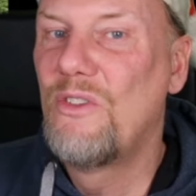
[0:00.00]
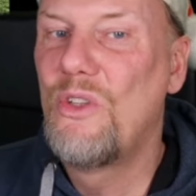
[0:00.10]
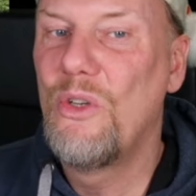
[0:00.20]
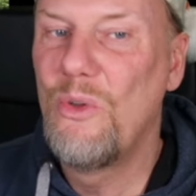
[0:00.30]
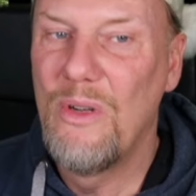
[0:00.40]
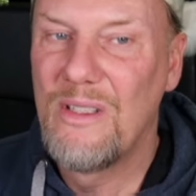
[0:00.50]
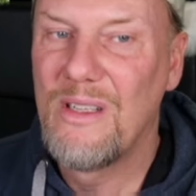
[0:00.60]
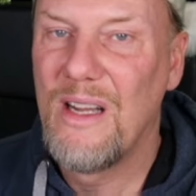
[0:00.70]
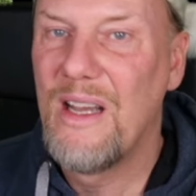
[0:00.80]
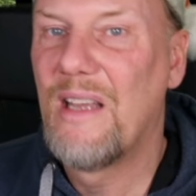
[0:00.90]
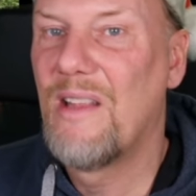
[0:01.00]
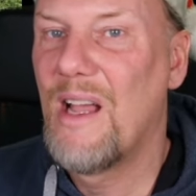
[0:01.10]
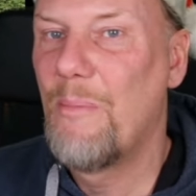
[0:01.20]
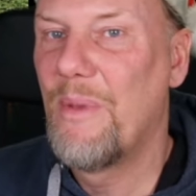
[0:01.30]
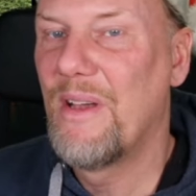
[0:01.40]
tools like
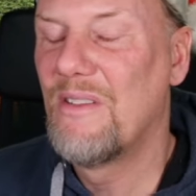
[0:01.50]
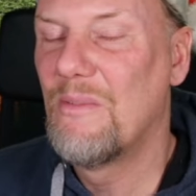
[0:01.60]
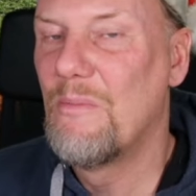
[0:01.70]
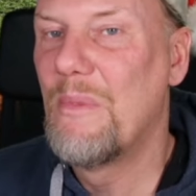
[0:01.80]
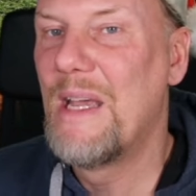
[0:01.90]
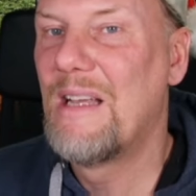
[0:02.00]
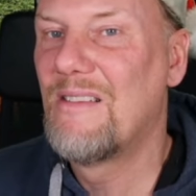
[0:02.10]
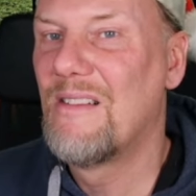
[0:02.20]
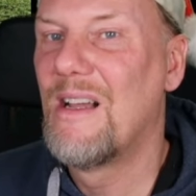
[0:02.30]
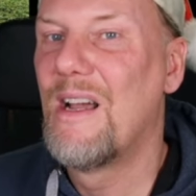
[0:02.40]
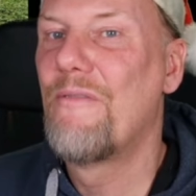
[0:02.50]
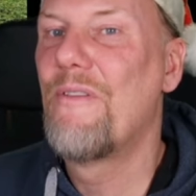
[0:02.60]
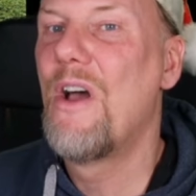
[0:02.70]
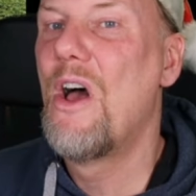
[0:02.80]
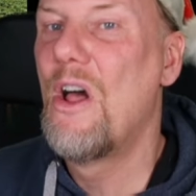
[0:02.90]
TapEx makes life
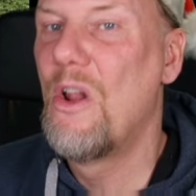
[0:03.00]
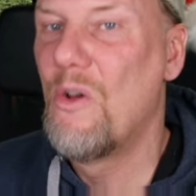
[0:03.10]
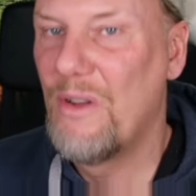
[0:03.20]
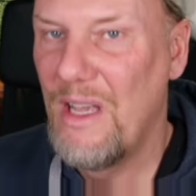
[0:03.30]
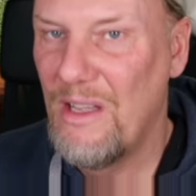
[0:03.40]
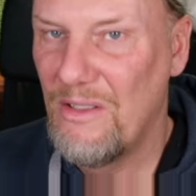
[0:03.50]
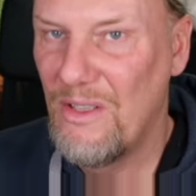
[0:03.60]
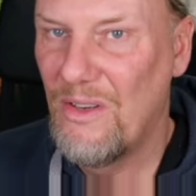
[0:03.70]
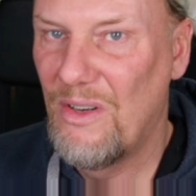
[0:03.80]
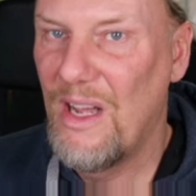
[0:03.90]
a lot easier,